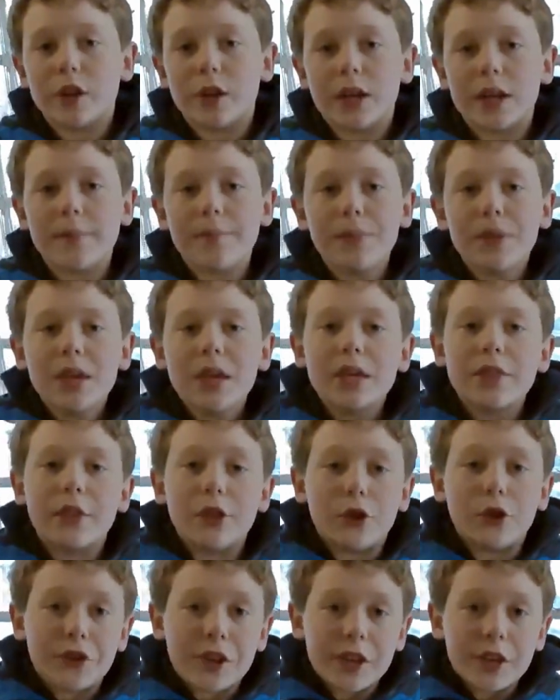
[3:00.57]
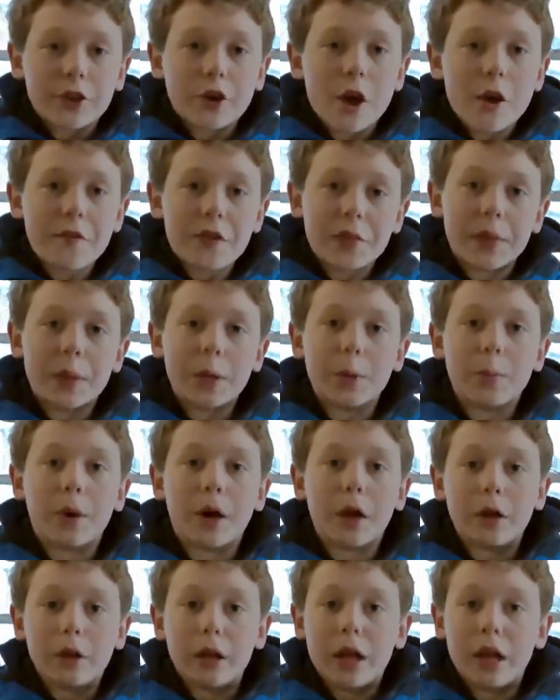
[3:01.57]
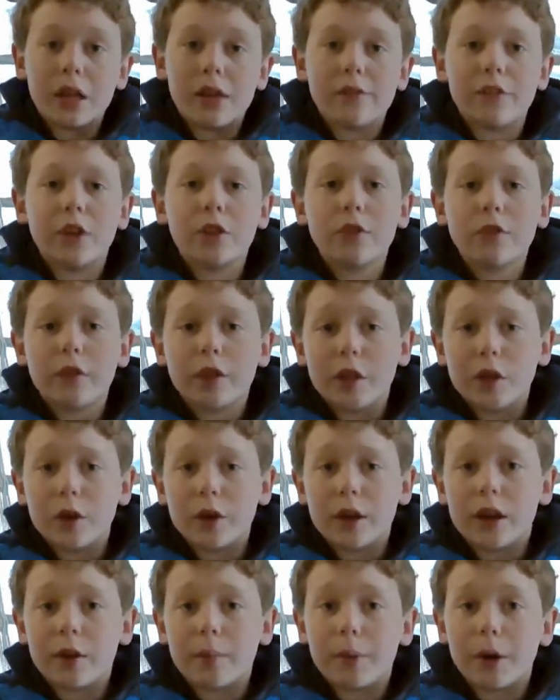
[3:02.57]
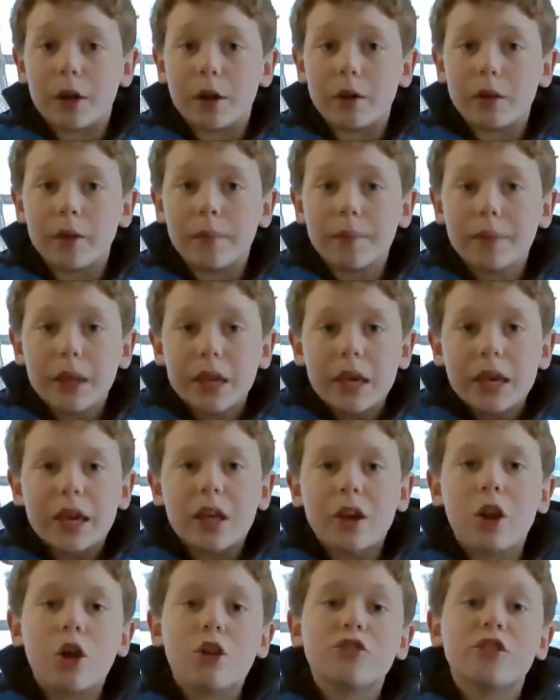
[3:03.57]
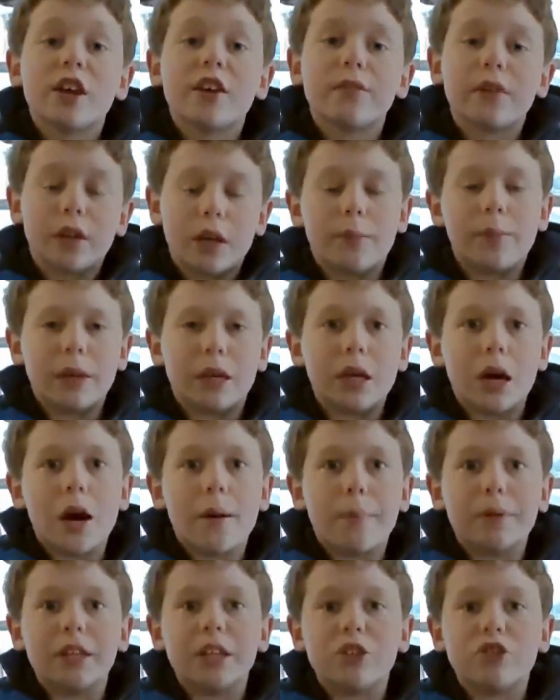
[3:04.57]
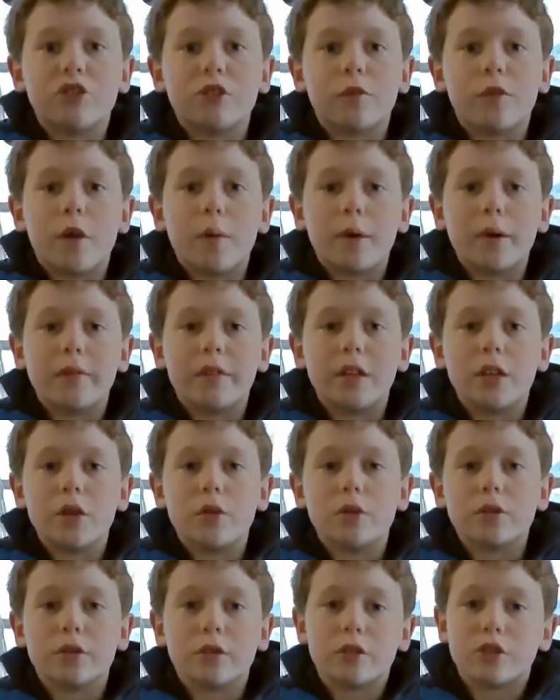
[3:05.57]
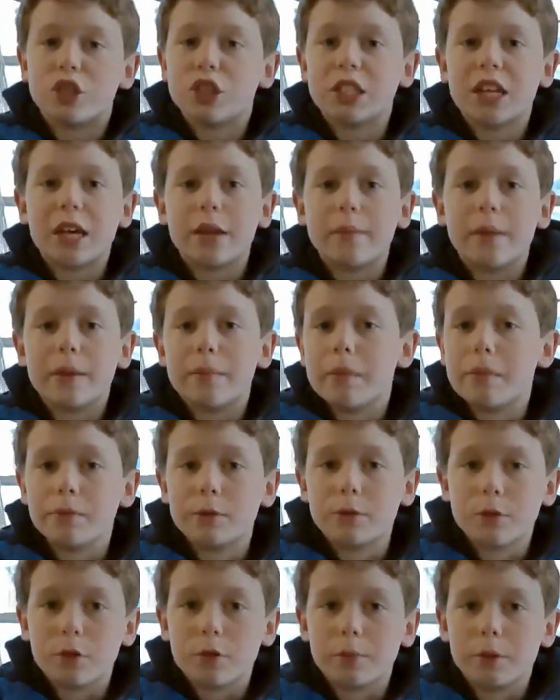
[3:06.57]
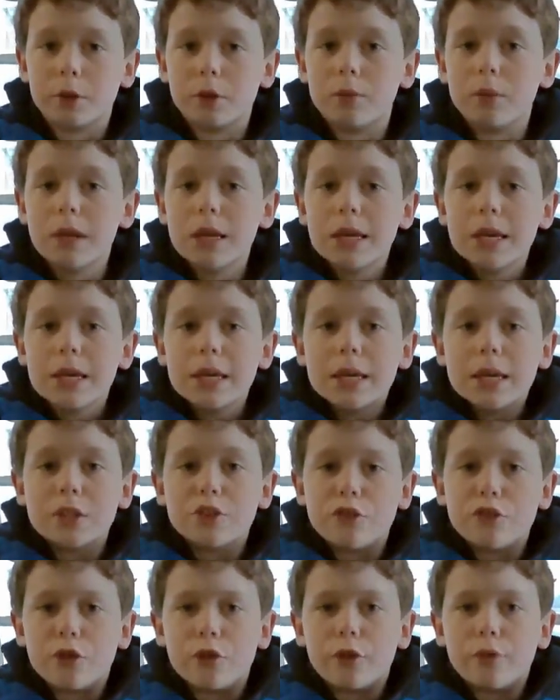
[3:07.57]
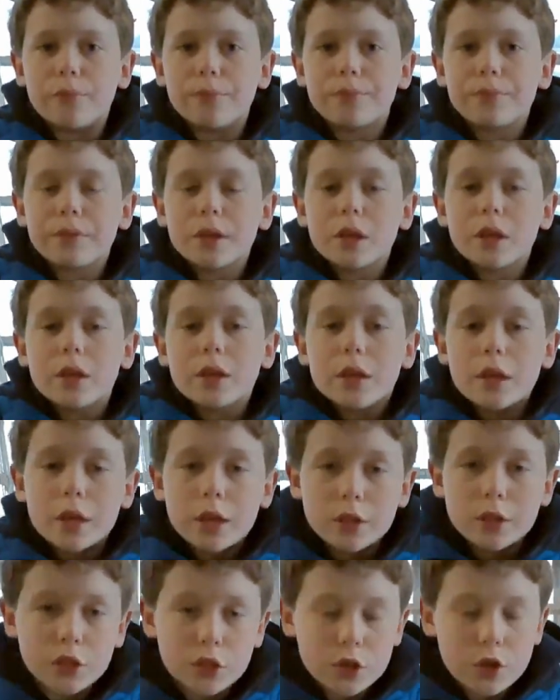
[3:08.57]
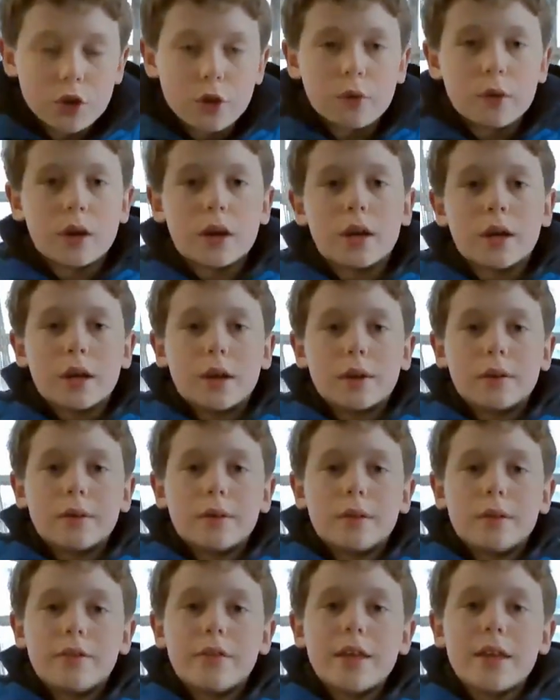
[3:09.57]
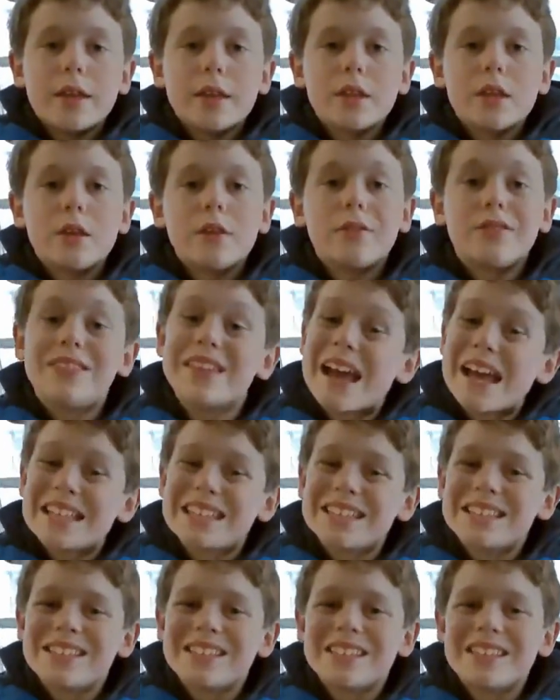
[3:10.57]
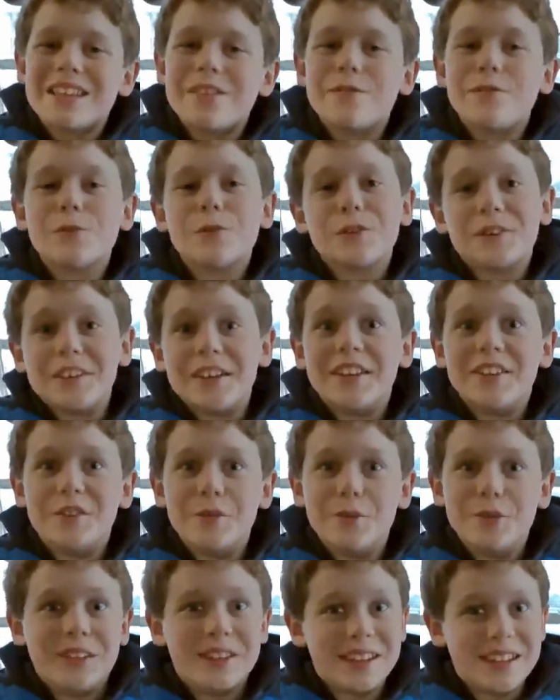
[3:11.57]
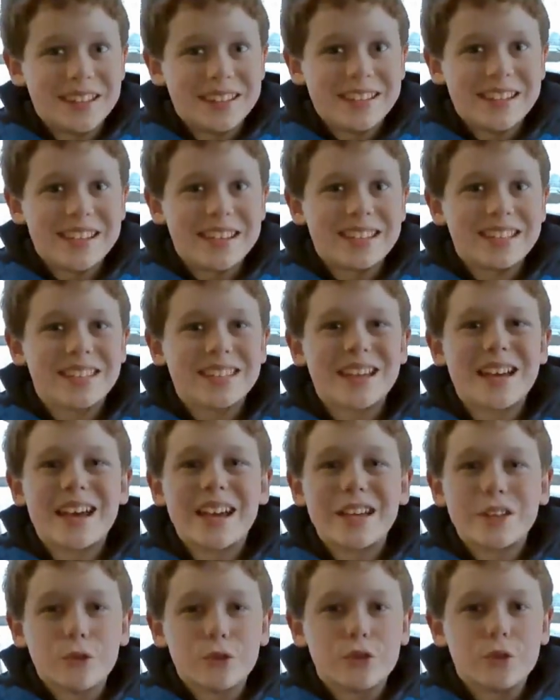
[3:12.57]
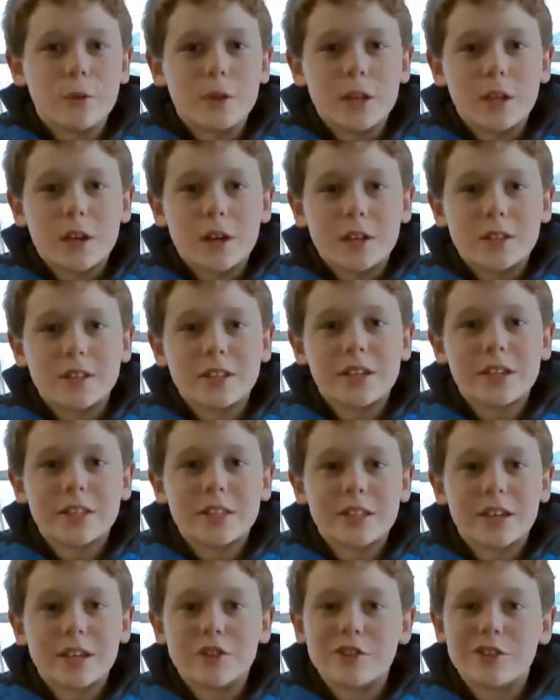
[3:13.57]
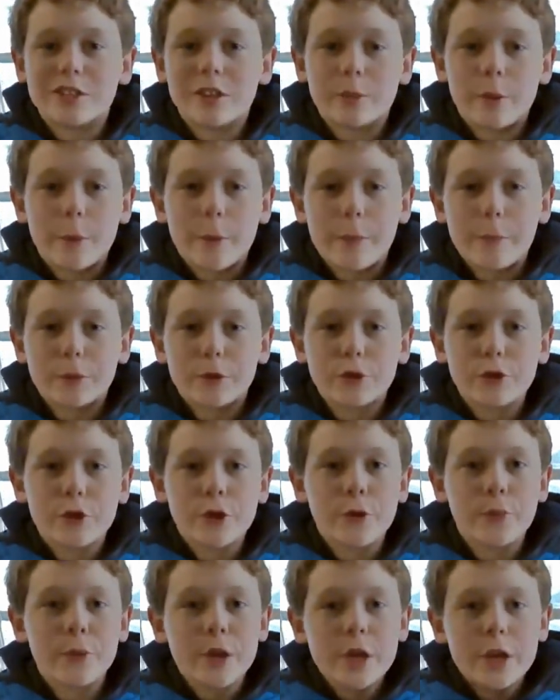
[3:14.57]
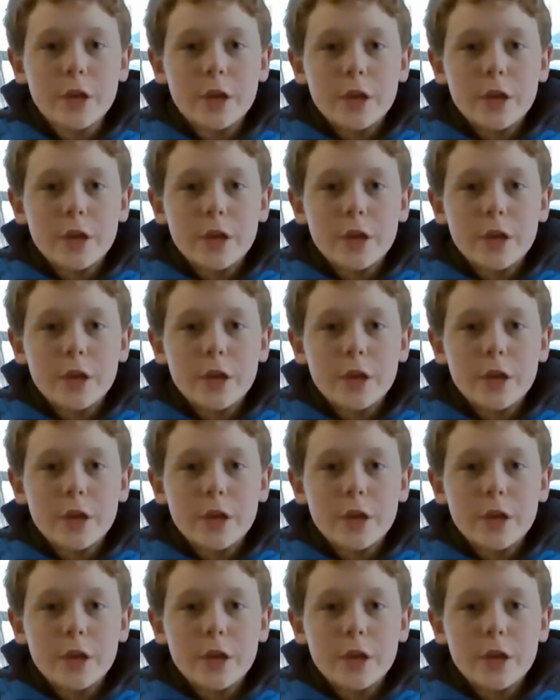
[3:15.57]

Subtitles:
Fahrenheit. Then you take it off, and then you bottle it. I'll have another video on how to bottle it. And I'll also have like a big compilation of all my videos on just how to make maple syrup and all in general. So, then that's if you're, again, doing the contests. I don't do any contests. I just sell my maple syrup.